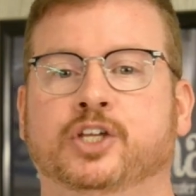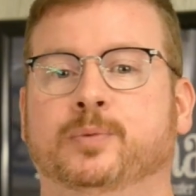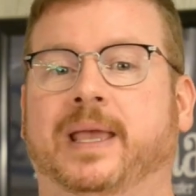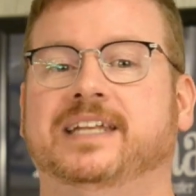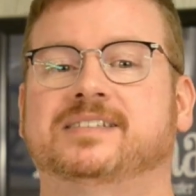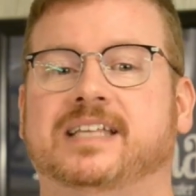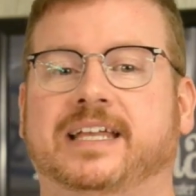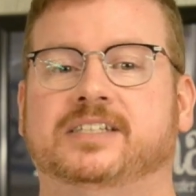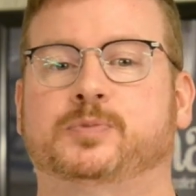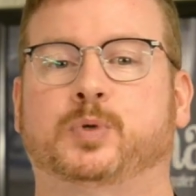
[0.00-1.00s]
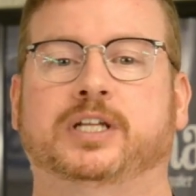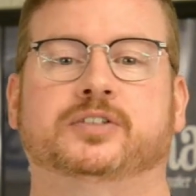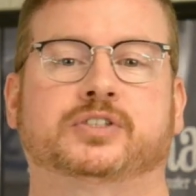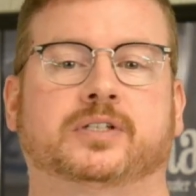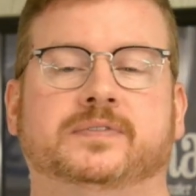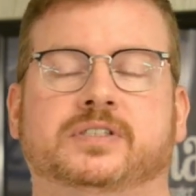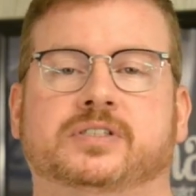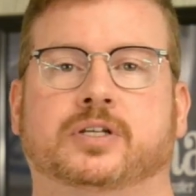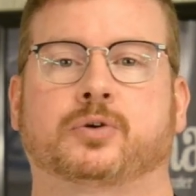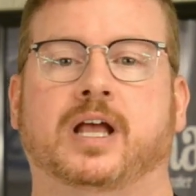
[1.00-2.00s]
You may decide to spread your
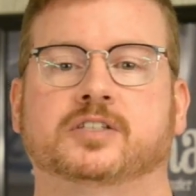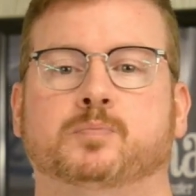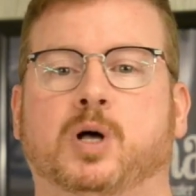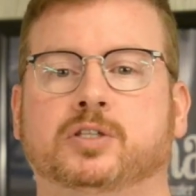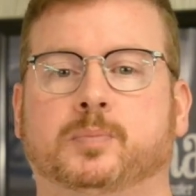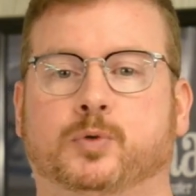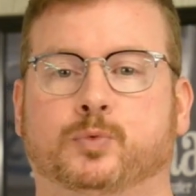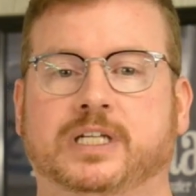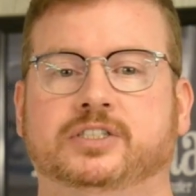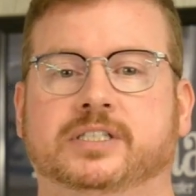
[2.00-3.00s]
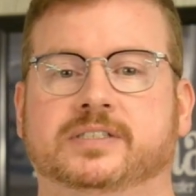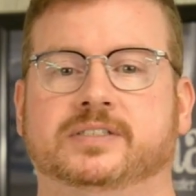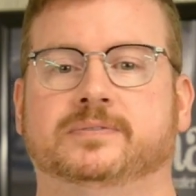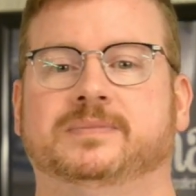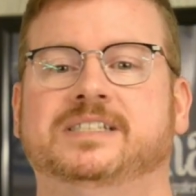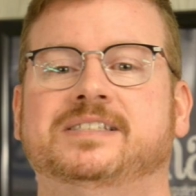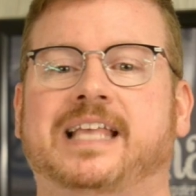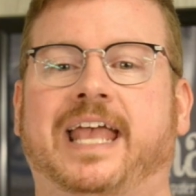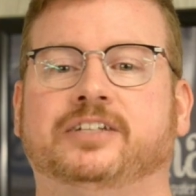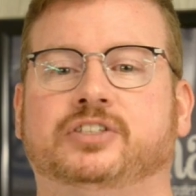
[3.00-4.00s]
services across multiple regions. This is
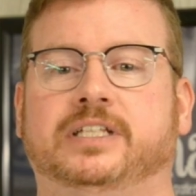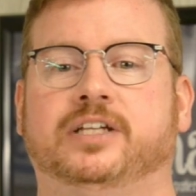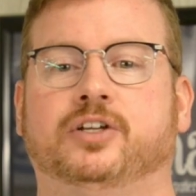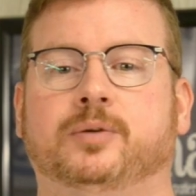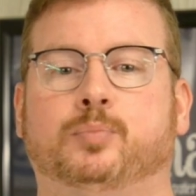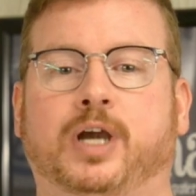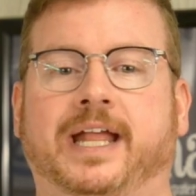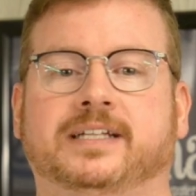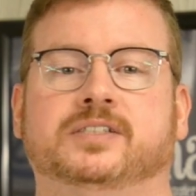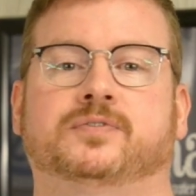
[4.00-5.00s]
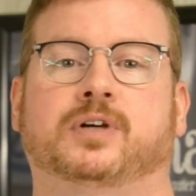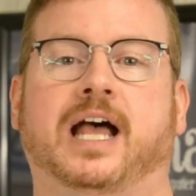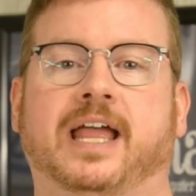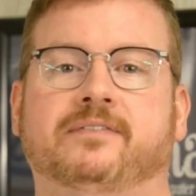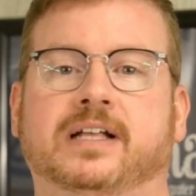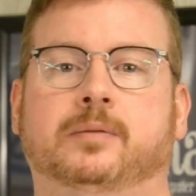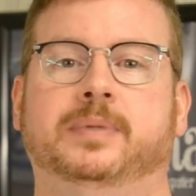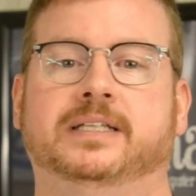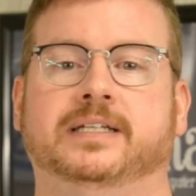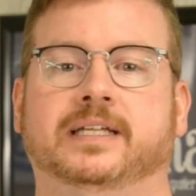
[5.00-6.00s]
actually a good practice for high
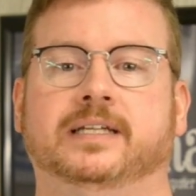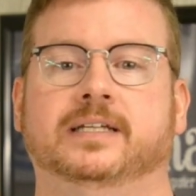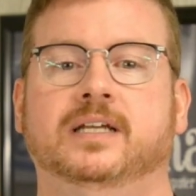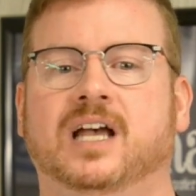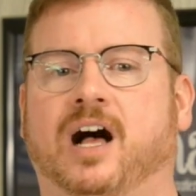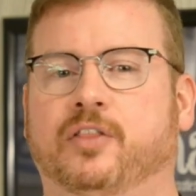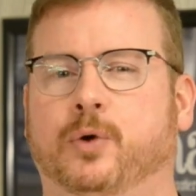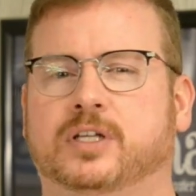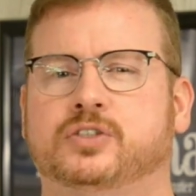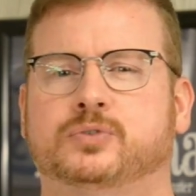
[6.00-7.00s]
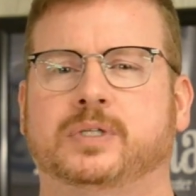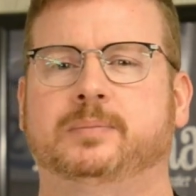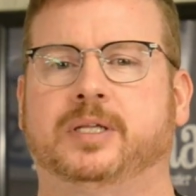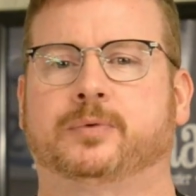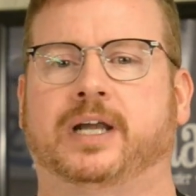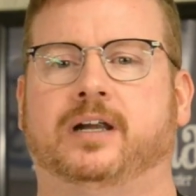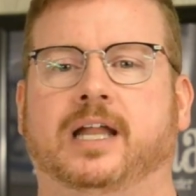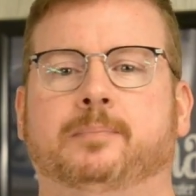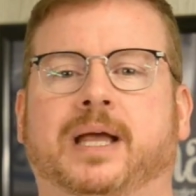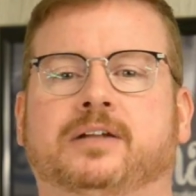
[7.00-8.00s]
availability, although extremely rare,
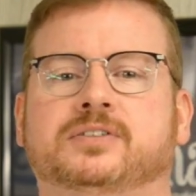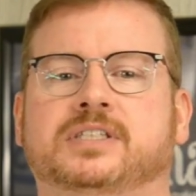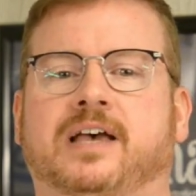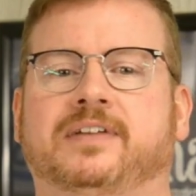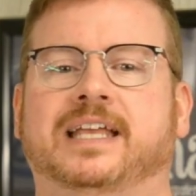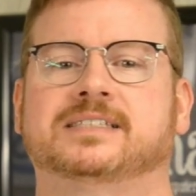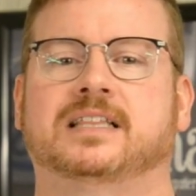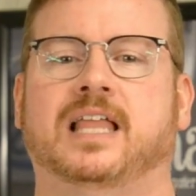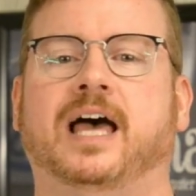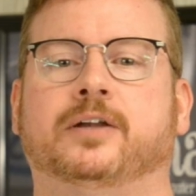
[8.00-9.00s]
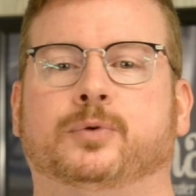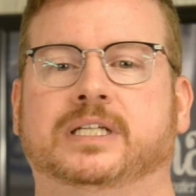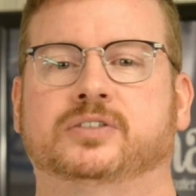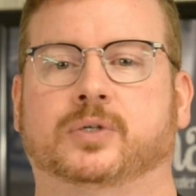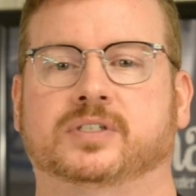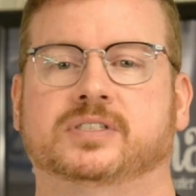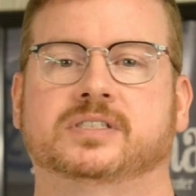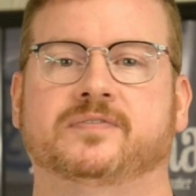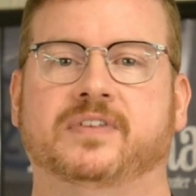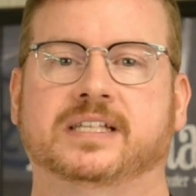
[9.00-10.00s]
and Microsoft has a lot of
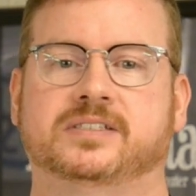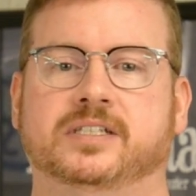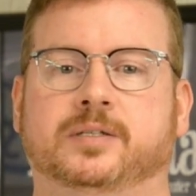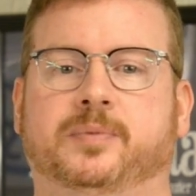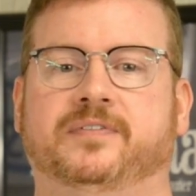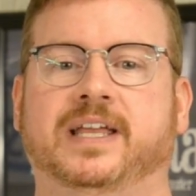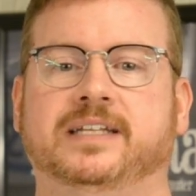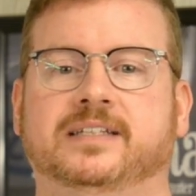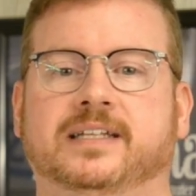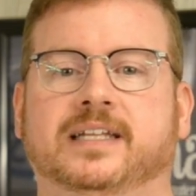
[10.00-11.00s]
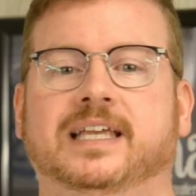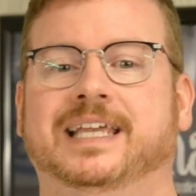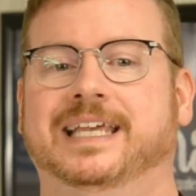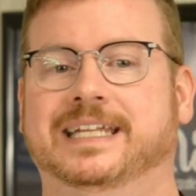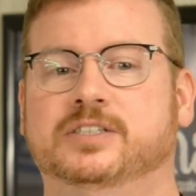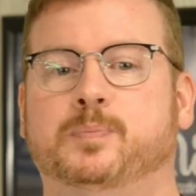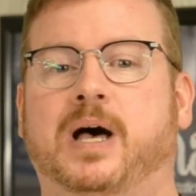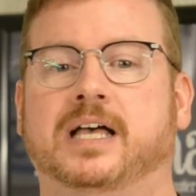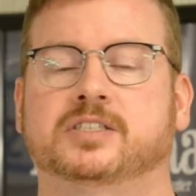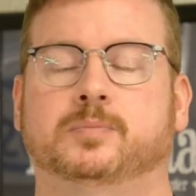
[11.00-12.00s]
resources invested to prevent it. It is
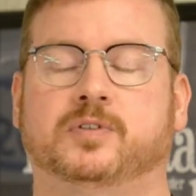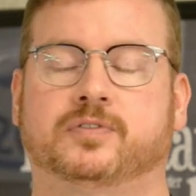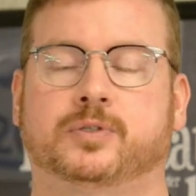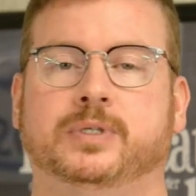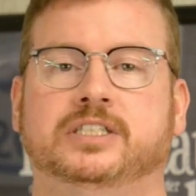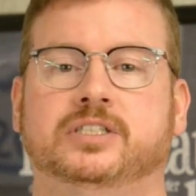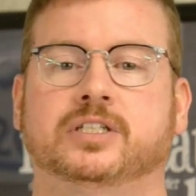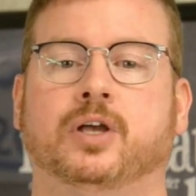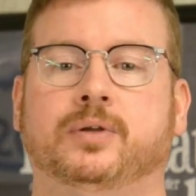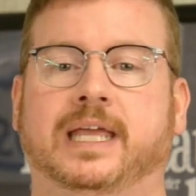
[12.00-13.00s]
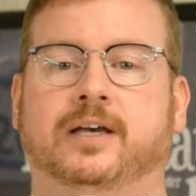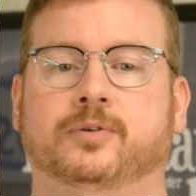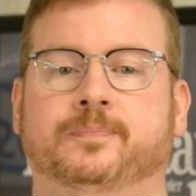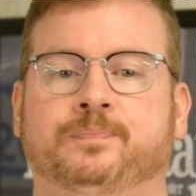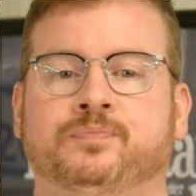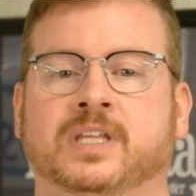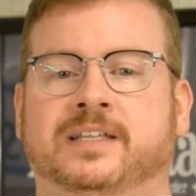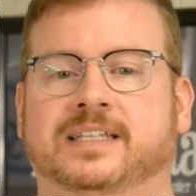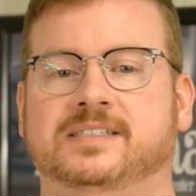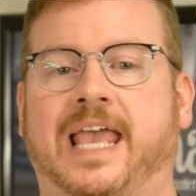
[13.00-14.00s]
possible for a region to go down.
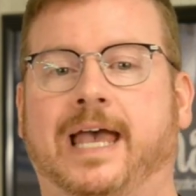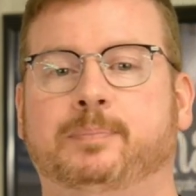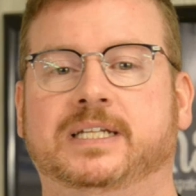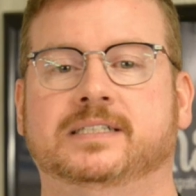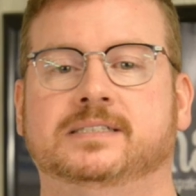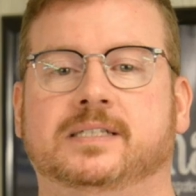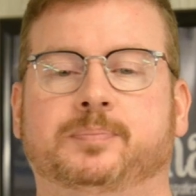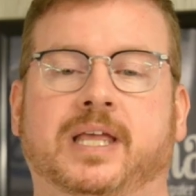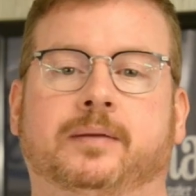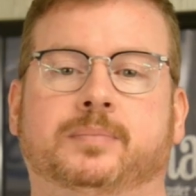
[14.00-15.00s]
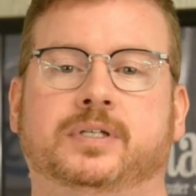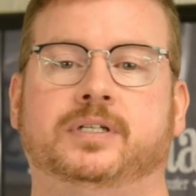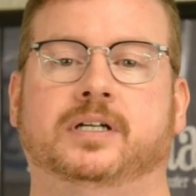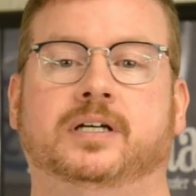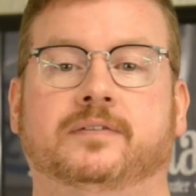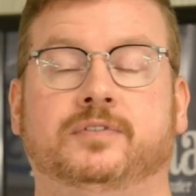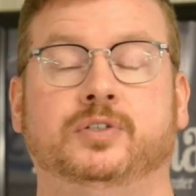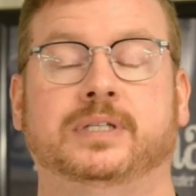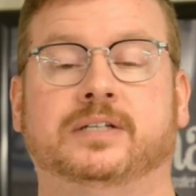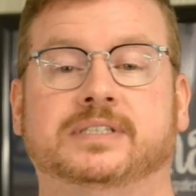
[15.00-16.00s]
This happened in September of
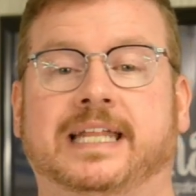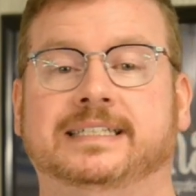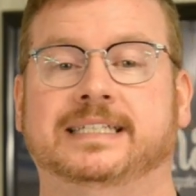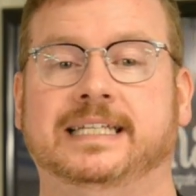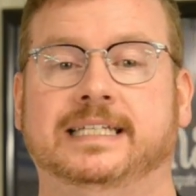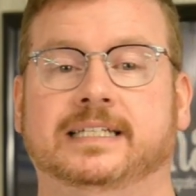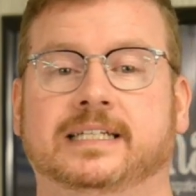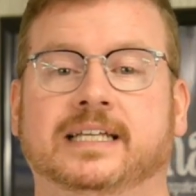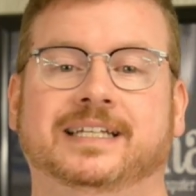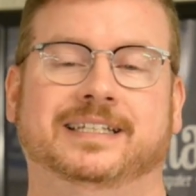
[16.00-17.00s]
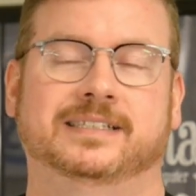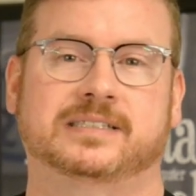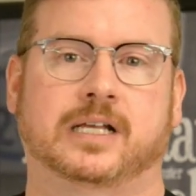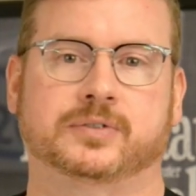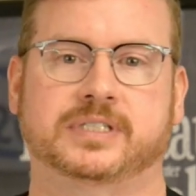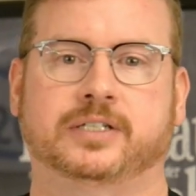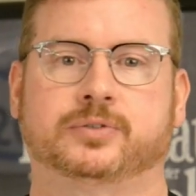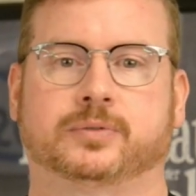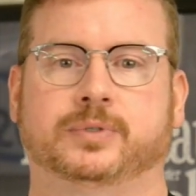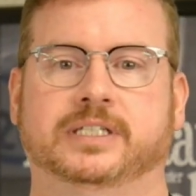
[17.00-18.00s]
two thousand eighteen in the South
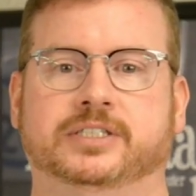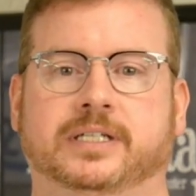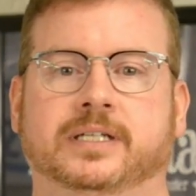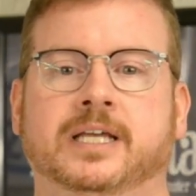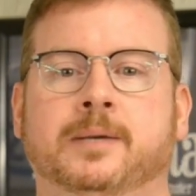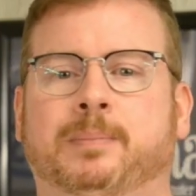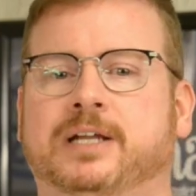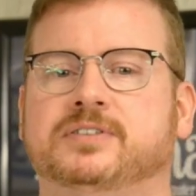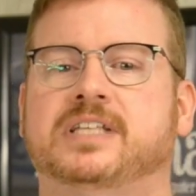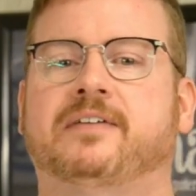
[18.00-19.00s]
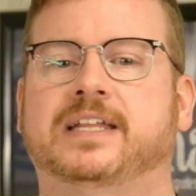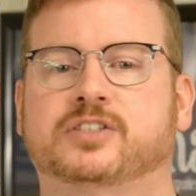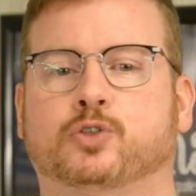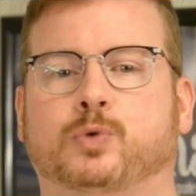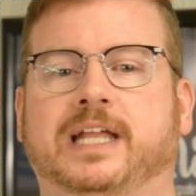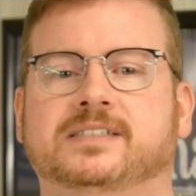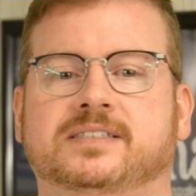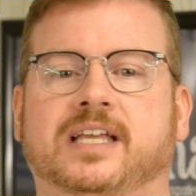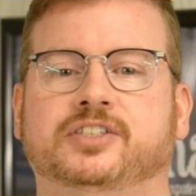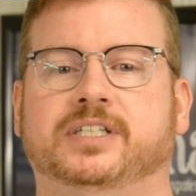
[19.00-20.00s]
Central region. Microsoft has a great
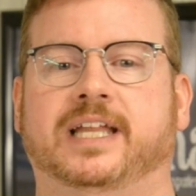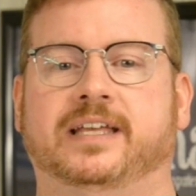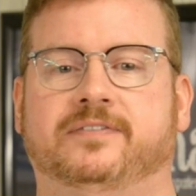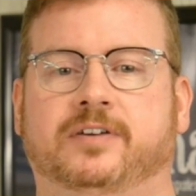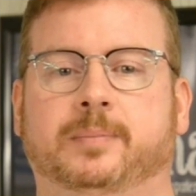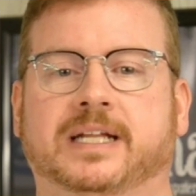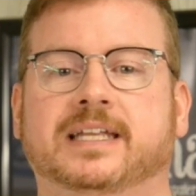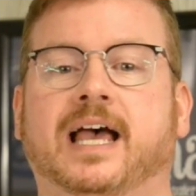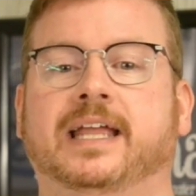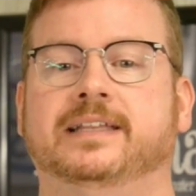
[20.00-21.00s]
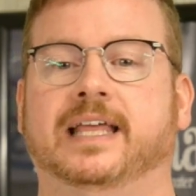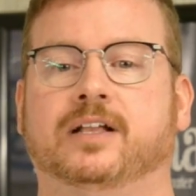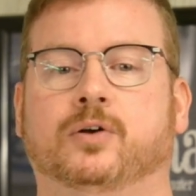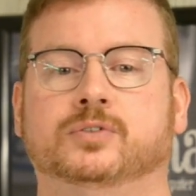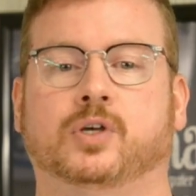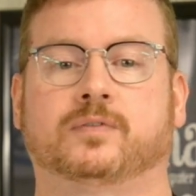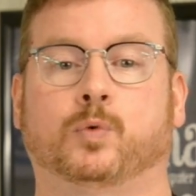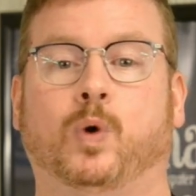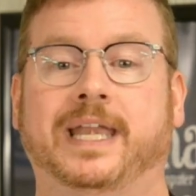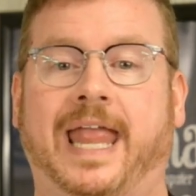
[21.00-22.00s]
session from Ignite that goes
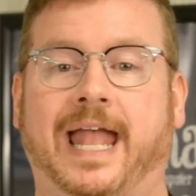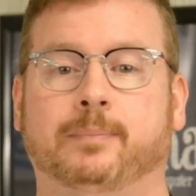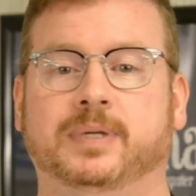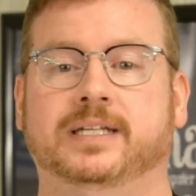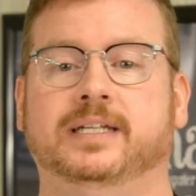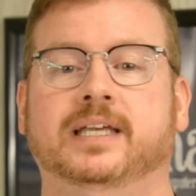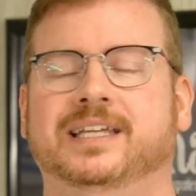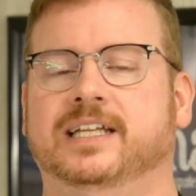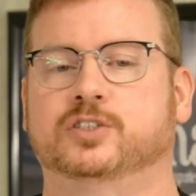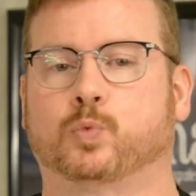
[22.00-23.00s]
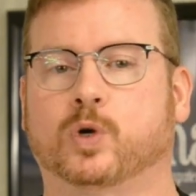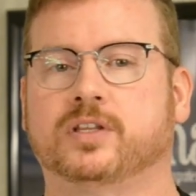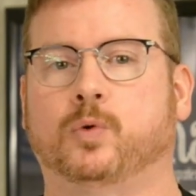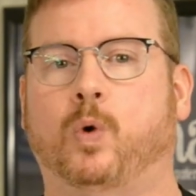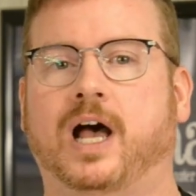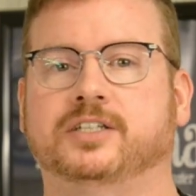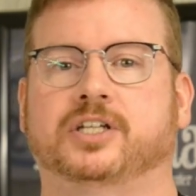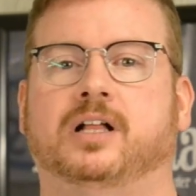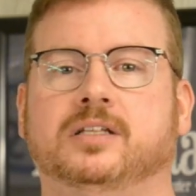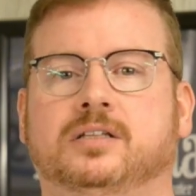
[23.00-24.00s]
over what happened. It's worth a watch.
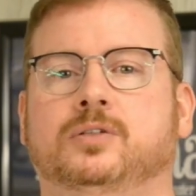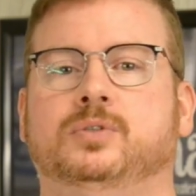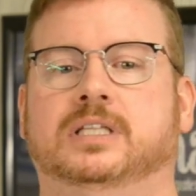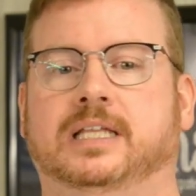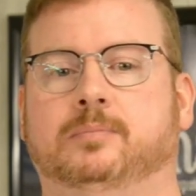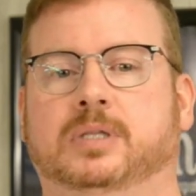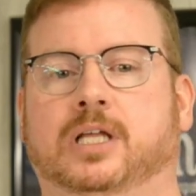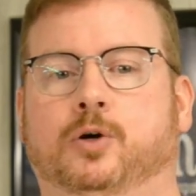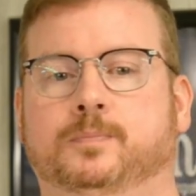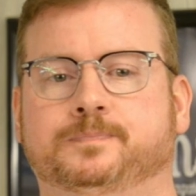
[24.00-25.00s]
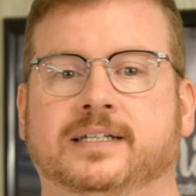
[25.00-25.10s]
I'll include the link below.